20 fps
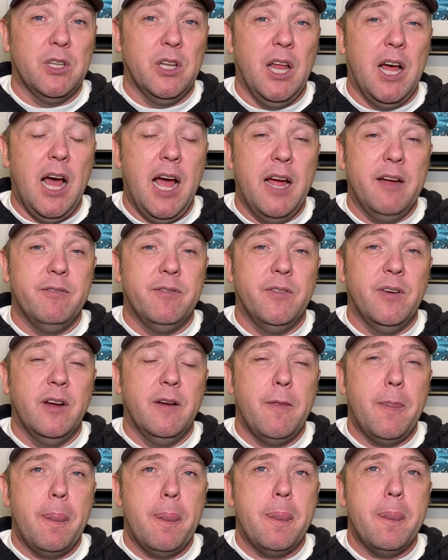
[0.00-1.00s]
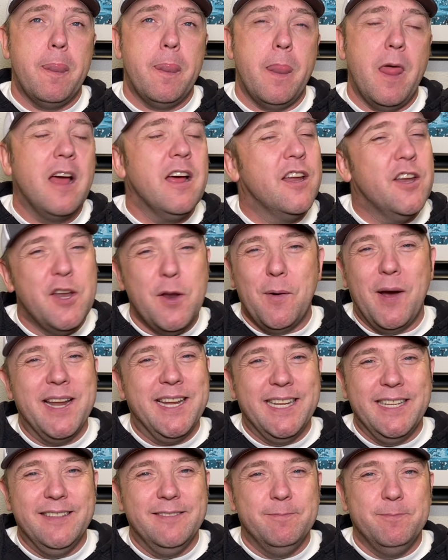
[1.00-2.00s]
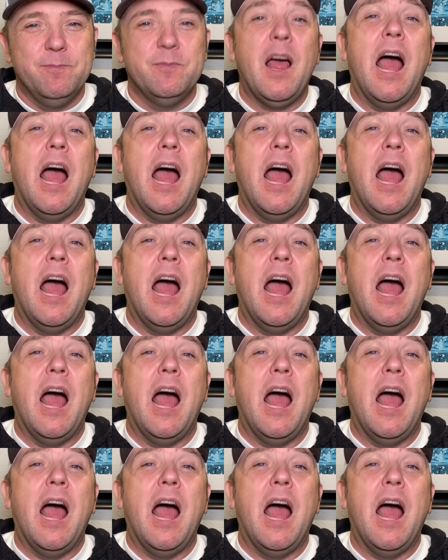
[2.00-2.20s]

Live. No, I didn't.